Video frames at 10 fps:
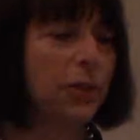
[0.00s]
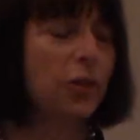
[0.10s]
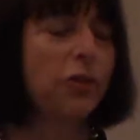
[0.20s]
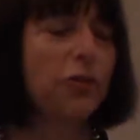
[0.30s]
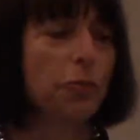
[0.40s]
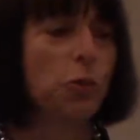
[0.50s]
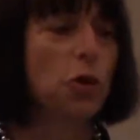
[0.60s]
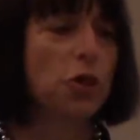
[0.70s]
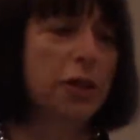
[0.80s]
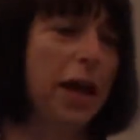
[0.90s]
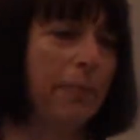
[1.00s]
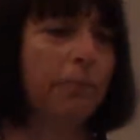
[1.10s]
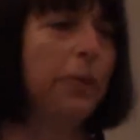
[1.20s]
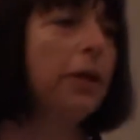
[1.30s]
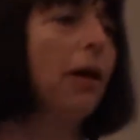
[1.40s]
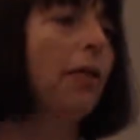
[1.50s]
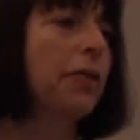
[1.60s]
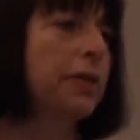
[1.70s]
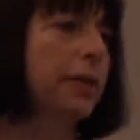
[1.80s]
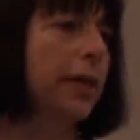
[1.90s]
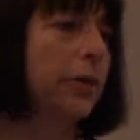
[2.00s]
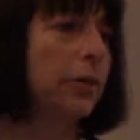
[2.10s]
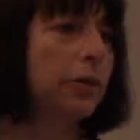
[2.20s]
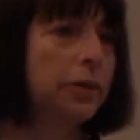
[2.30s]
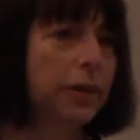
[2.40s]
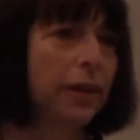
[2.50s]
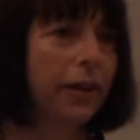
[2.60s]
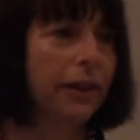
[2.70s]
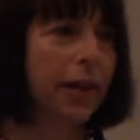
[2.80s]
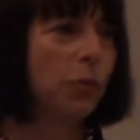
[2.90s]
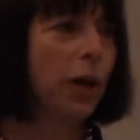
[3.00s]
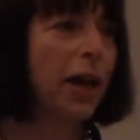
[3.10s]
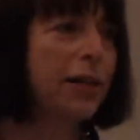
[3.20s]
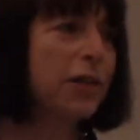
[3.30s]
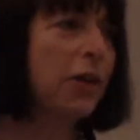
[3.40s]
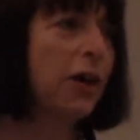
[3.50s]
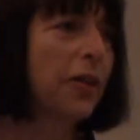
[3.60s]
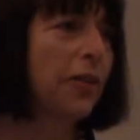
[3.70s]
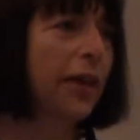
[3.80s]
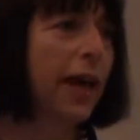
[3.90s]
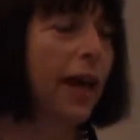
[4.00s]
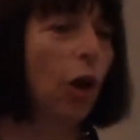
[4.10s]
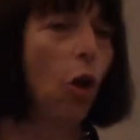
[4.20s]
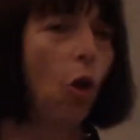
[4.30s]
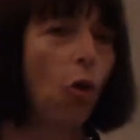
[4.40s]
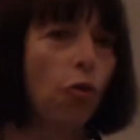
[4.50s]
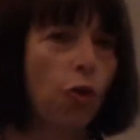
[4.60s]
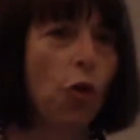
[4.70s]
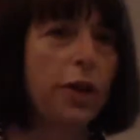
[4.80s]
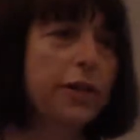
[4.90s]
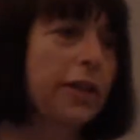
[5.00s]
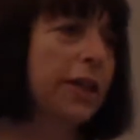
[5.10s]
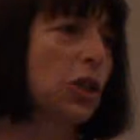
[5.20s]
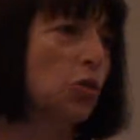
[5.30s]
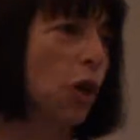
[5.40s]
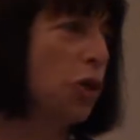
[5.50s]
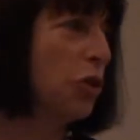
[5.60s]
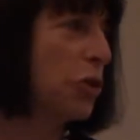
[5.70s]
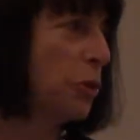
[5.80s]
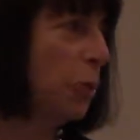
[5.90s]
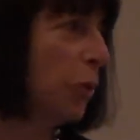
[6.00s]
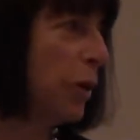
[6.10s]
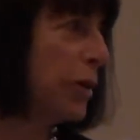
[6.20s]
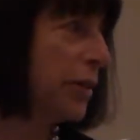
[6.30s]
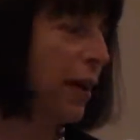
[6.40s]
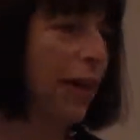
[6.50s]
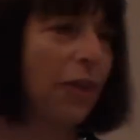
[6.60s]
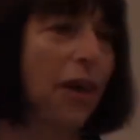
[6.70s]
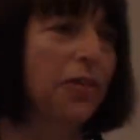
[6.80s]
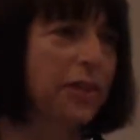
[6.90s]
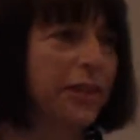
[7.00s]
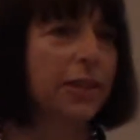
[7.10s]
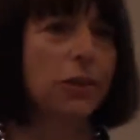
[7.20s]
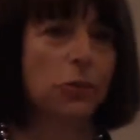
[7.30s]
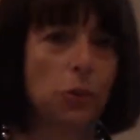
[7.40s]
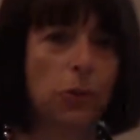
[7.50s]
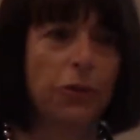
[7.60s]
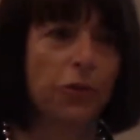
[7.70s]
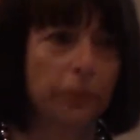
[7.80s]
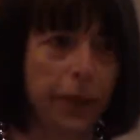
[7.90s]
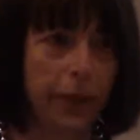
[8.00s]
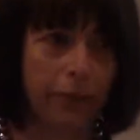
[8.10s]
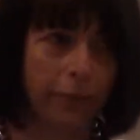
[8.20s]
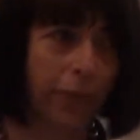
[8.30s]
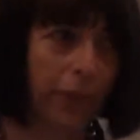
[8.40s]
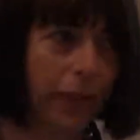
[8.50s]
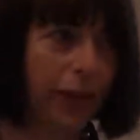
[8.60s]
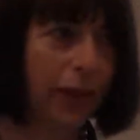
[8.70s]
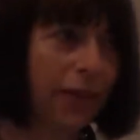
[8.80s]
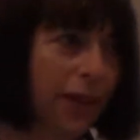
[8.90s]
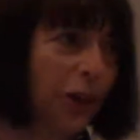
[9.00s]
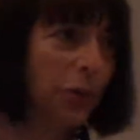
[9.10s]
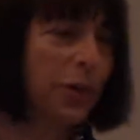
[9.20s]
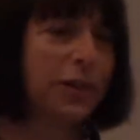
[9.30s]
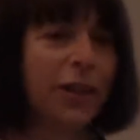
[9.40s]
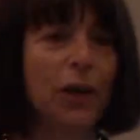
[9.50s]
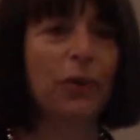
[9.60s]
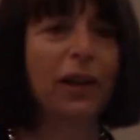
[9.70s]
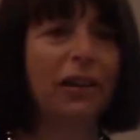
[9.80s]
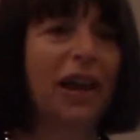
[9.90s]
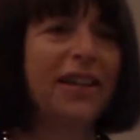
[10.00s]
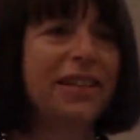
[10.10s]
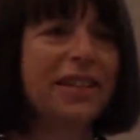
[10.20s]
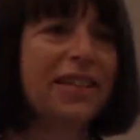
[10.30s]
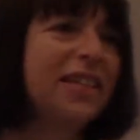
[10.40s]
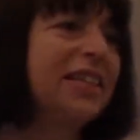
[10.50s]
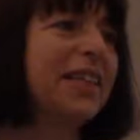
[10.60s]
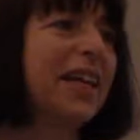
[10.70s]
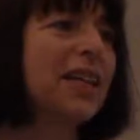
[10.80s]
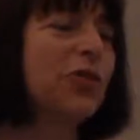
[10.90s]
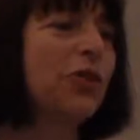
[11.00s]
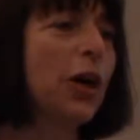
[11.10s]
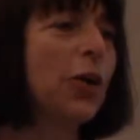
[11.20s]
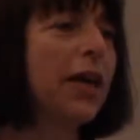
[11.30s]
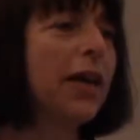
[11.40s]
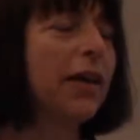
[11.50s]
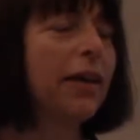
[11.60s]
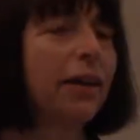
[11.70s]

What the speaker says: sort of pushed beyond the standards. And when I saw that they had a whole focus on instructional supports, I thought, this is the rubric for me. The other reason I really liked it is that it's very